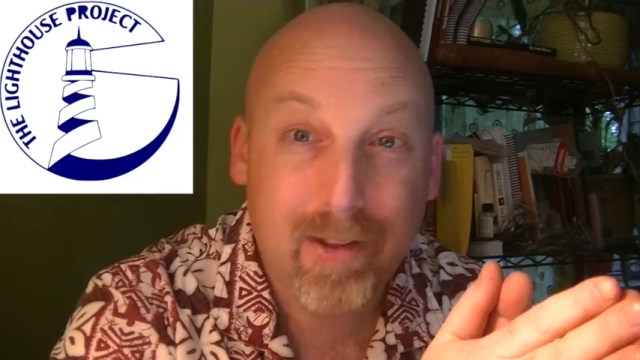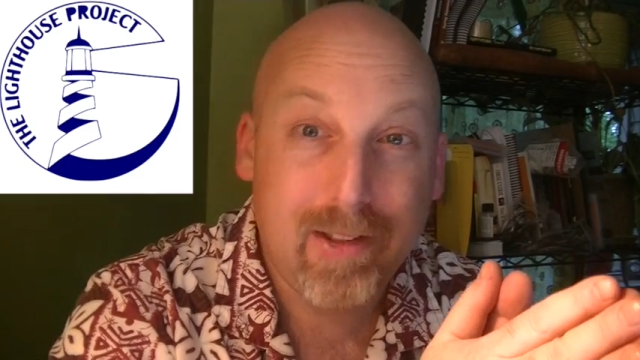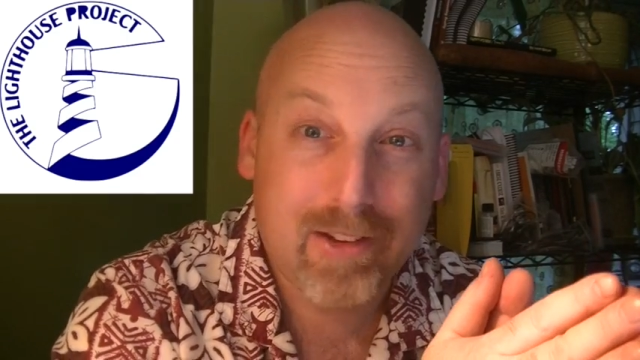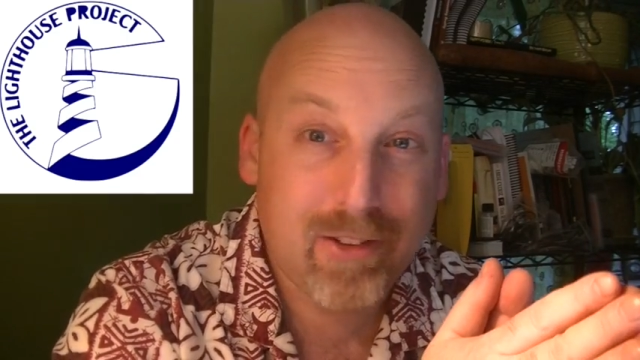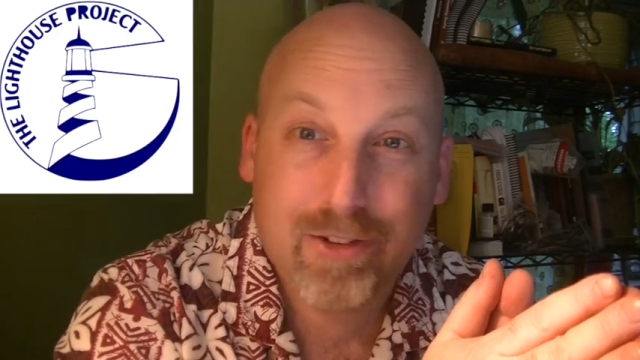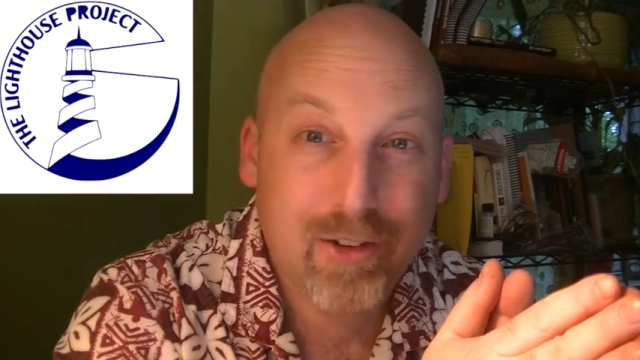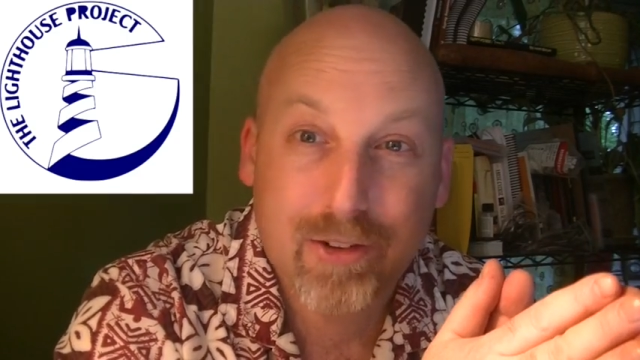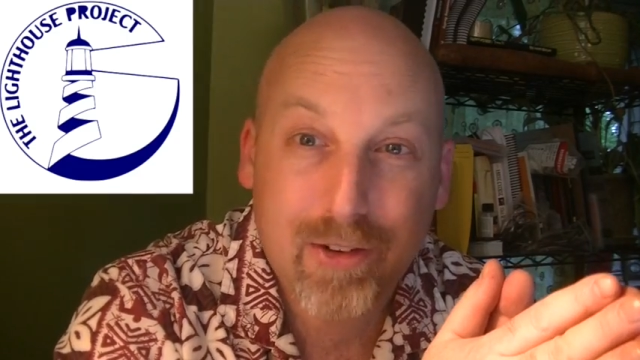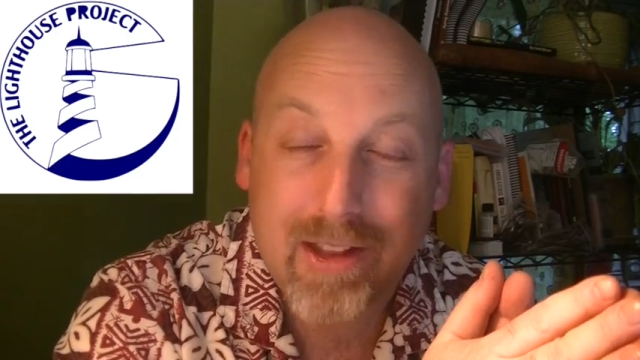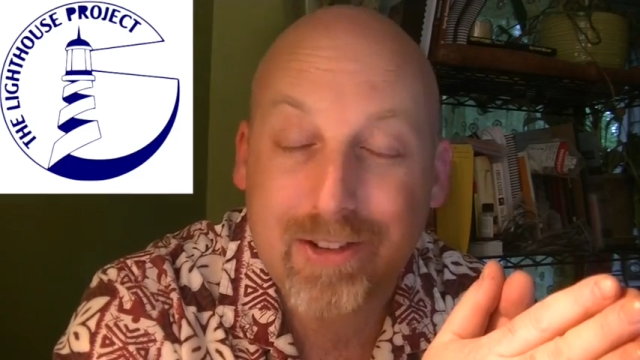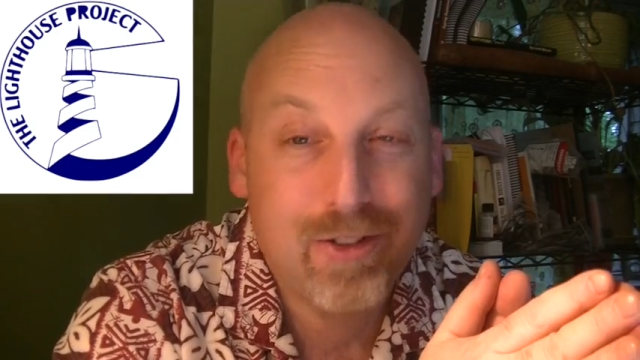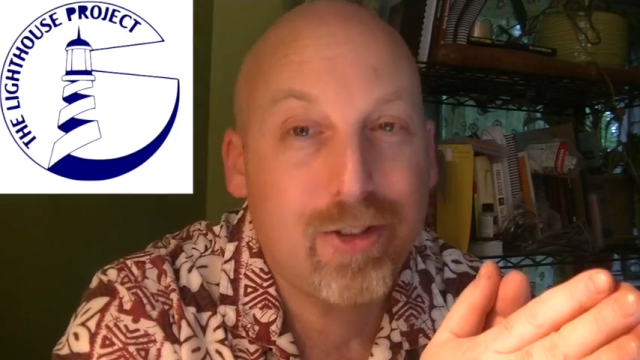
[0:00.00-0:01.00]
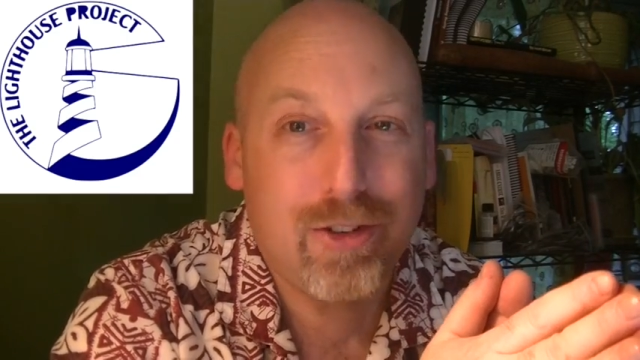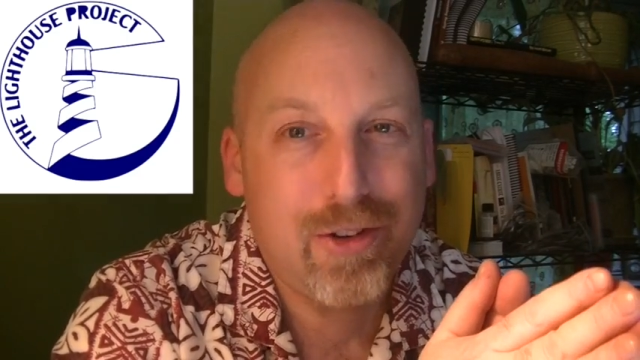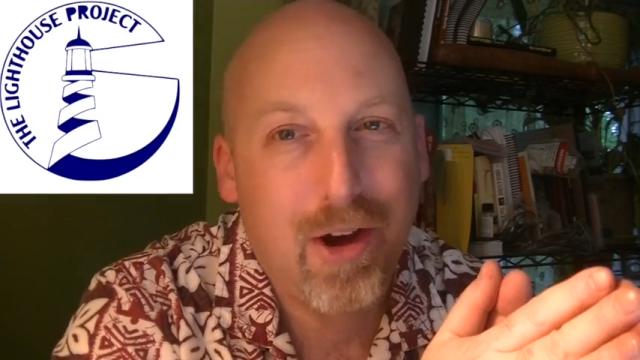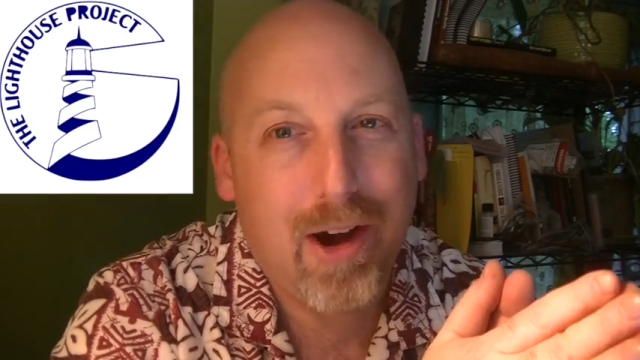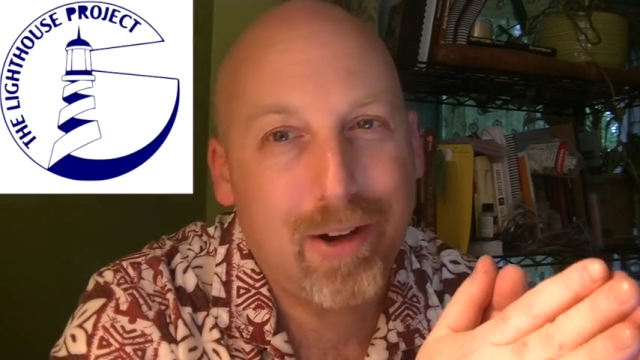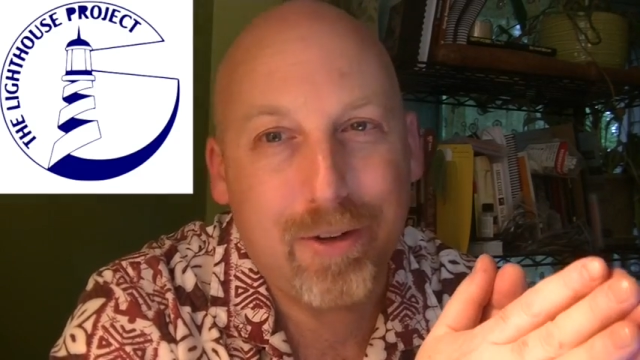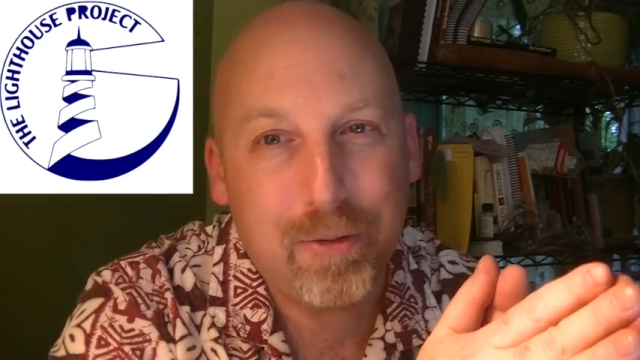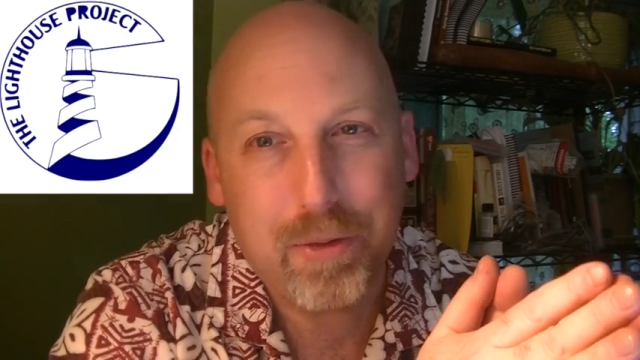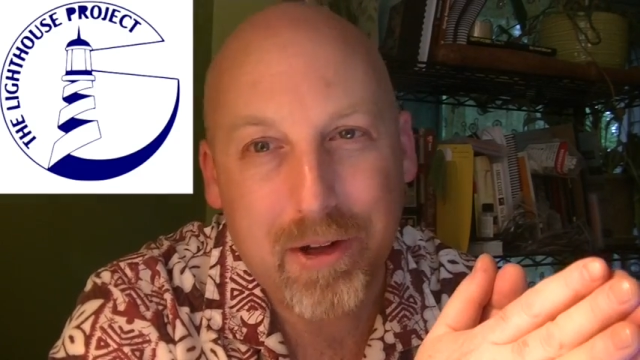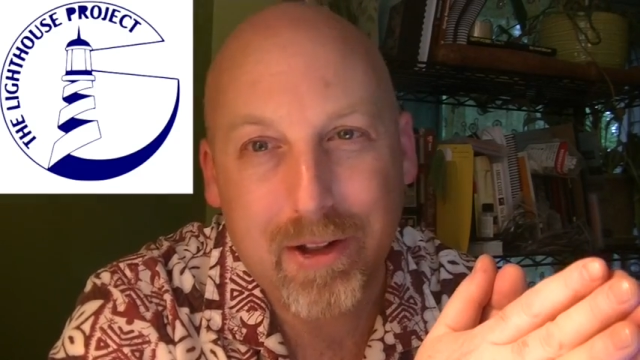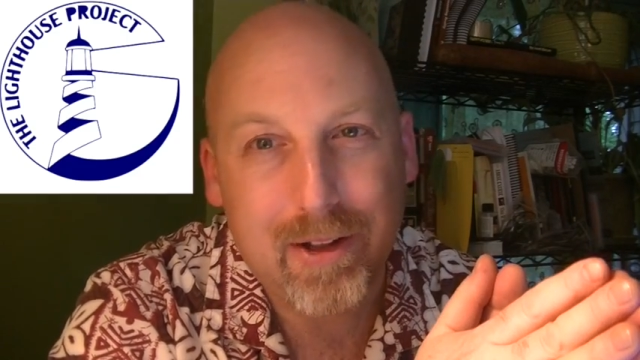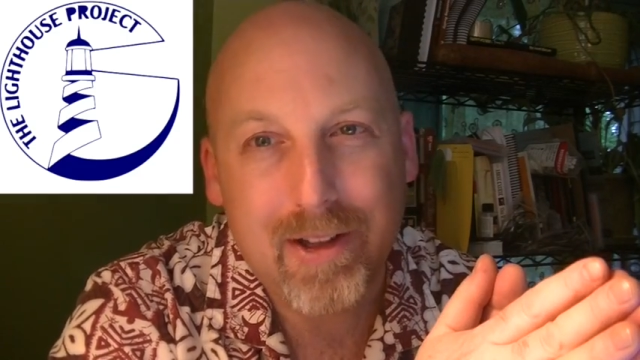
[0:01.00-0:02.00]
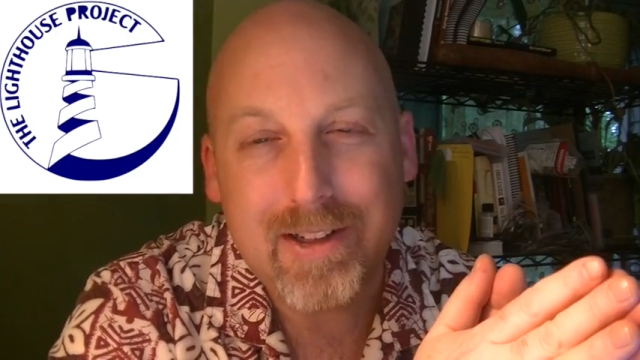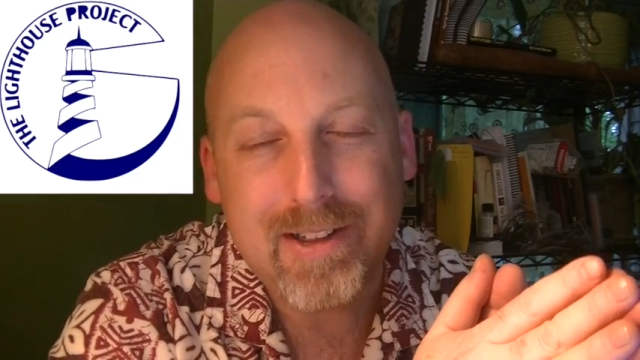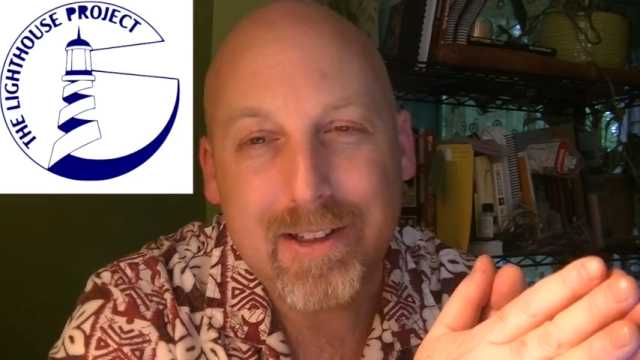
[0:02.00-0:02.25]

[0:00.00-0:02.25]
That's just not real